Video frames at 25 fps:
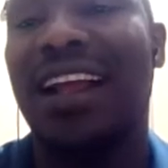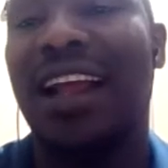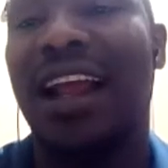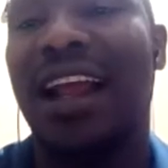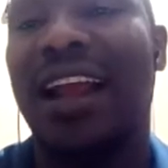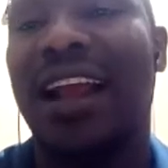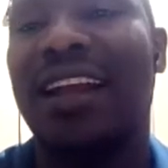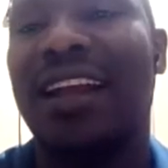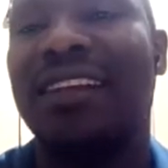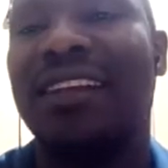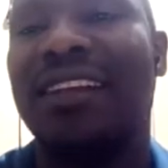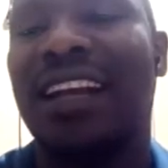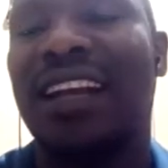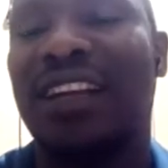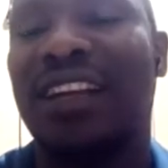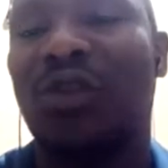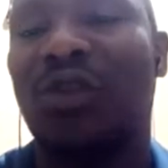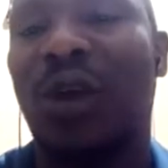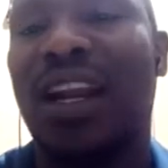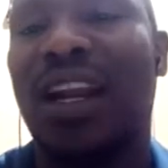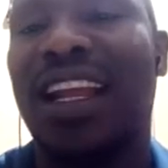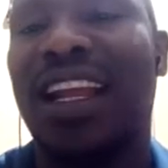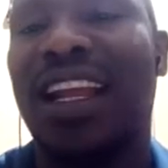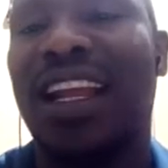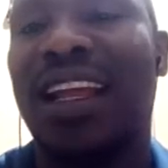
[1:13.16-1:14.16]
is
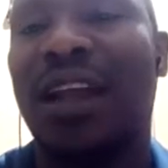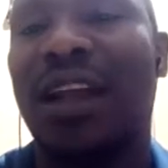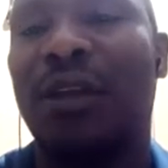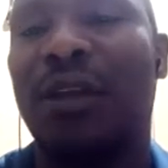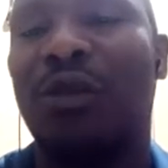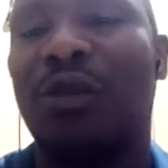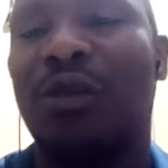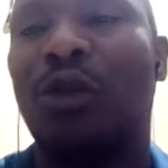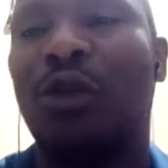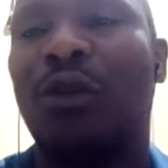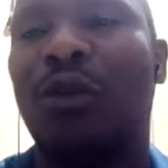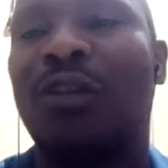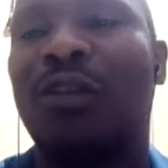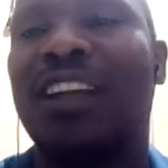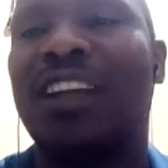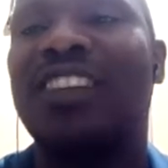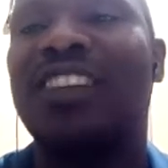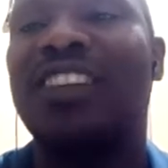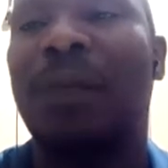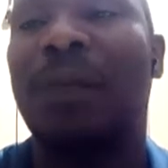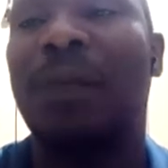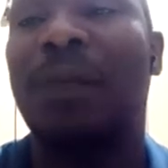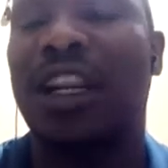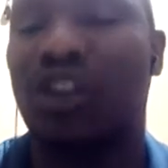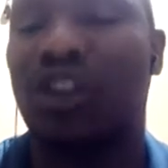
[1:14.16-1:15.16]
actually out of
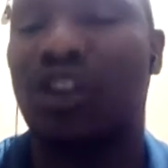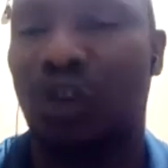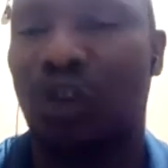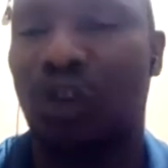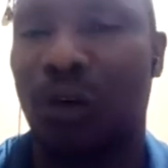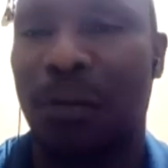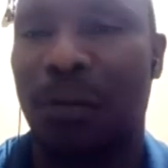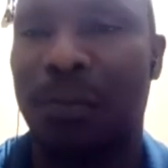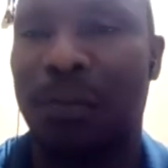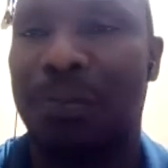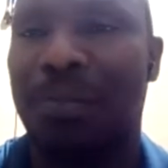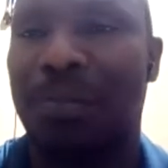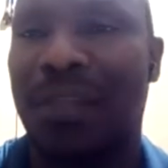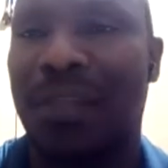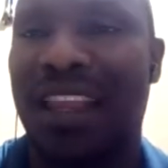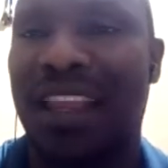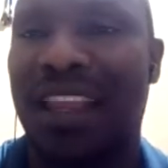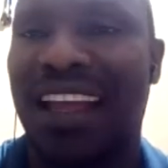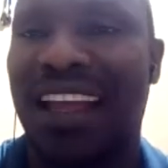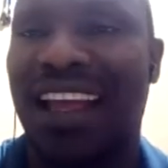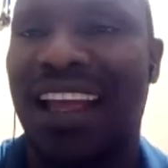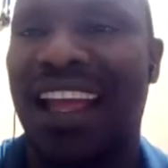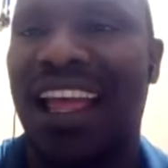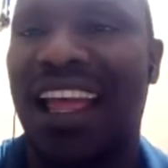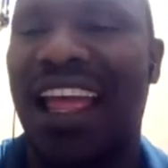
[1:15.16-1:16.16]
desperation.
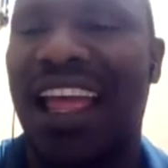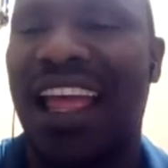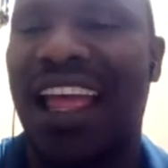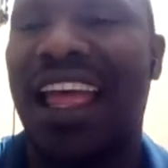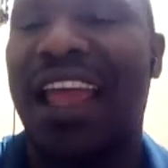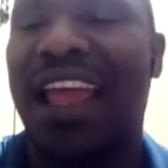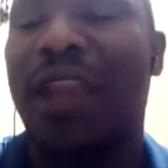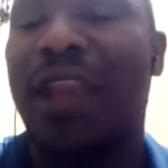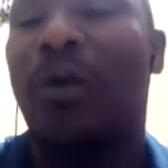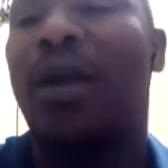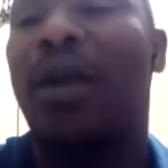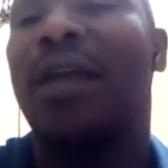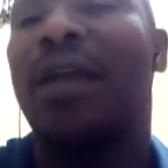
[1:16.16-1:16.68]
Anyway,